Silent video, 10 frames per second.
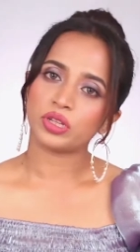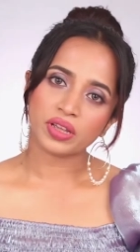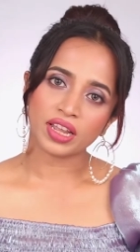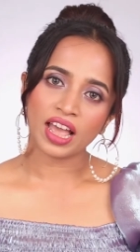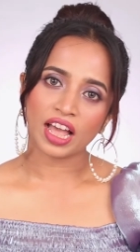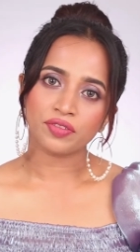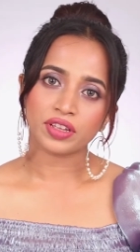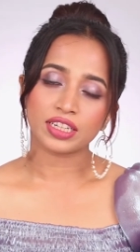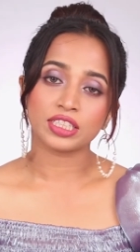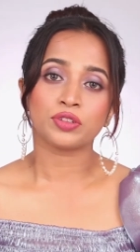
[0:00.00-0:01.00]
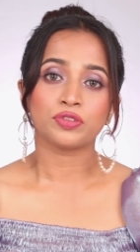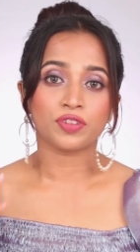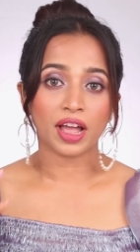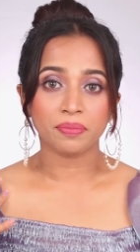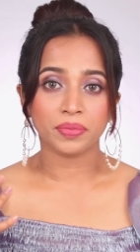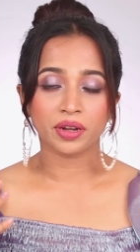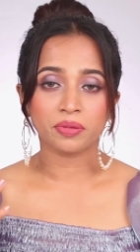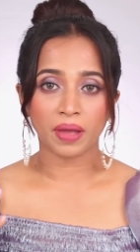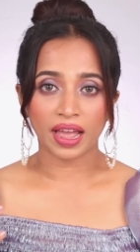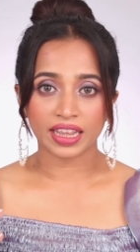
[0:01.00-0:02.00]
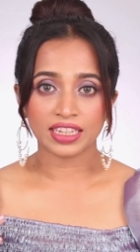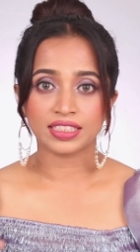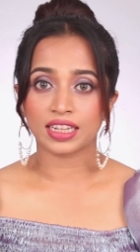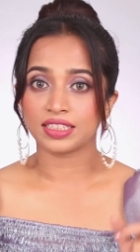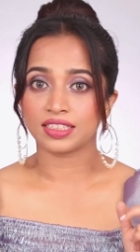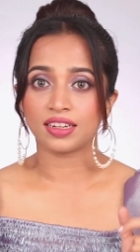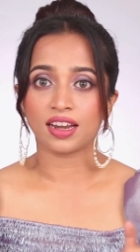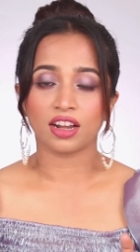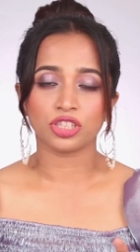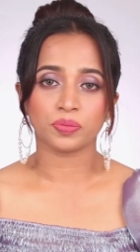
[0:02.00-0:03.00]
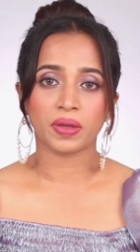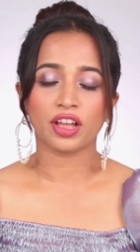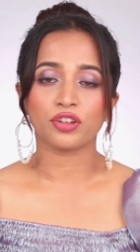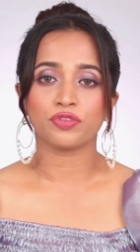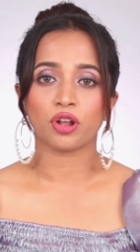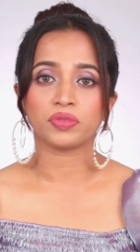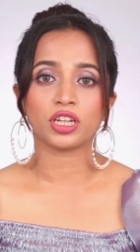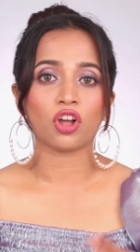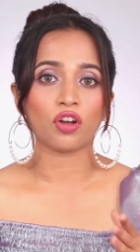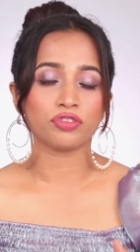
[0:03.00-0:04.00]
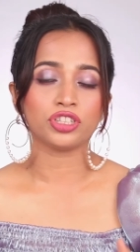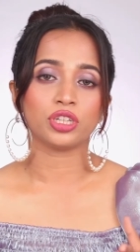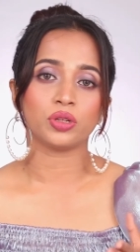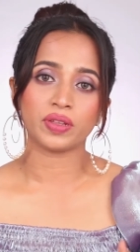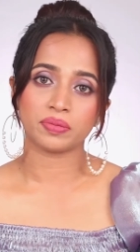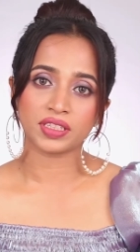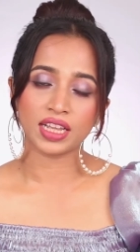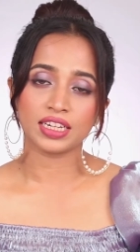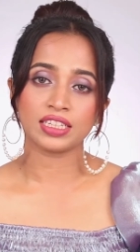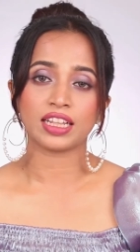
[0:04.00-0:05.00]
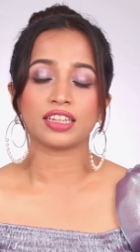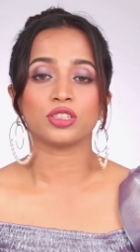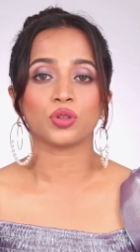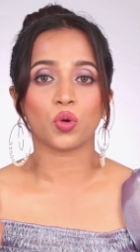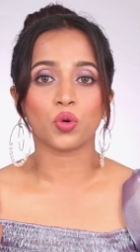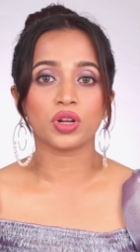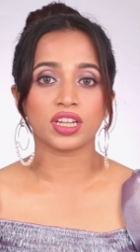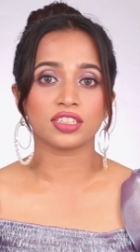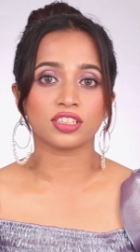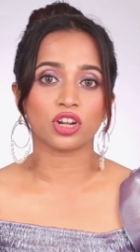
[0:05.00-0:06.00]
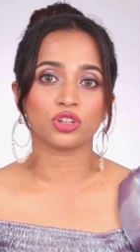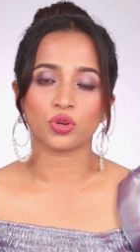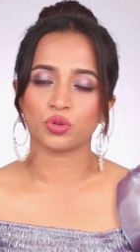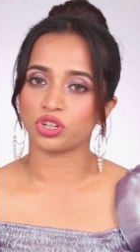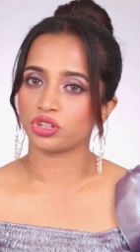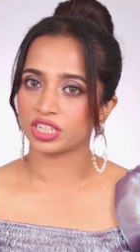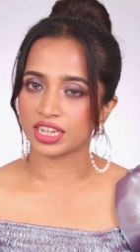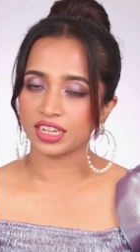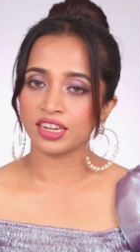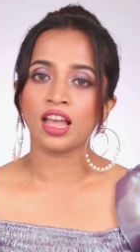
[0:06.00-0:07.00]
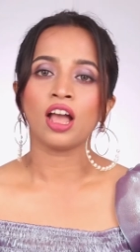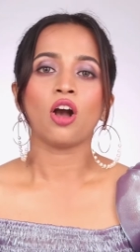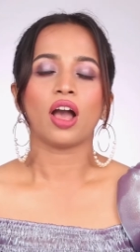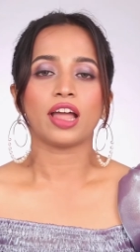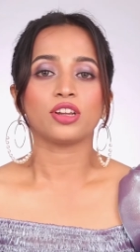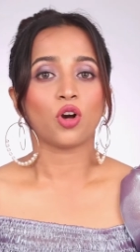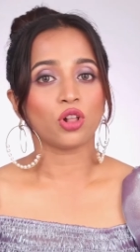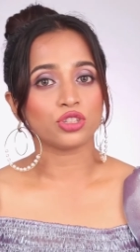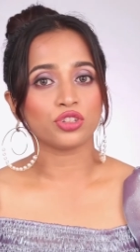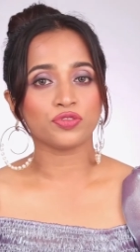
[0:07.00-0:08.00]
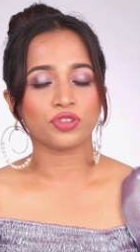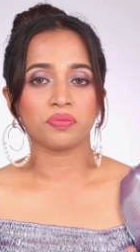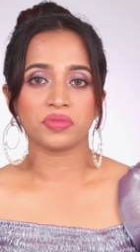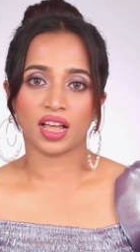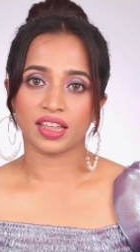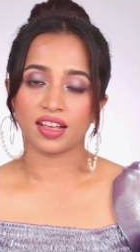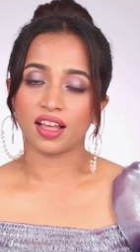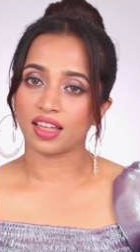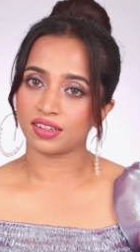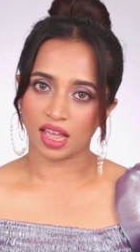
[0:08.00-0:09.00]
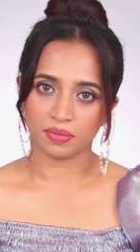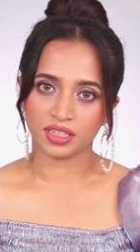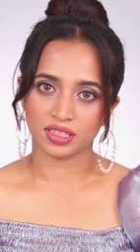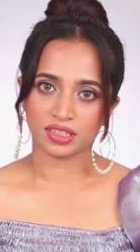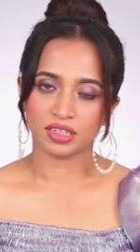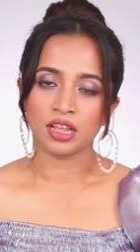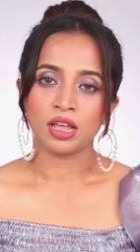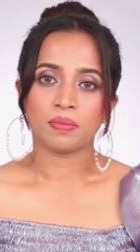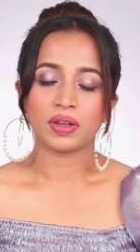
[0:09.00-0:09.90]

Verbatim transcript: Now you can have its 5-pair package, that is a large pack, from their official website, that is olens.co.in, and also from Nykaa and Amazon.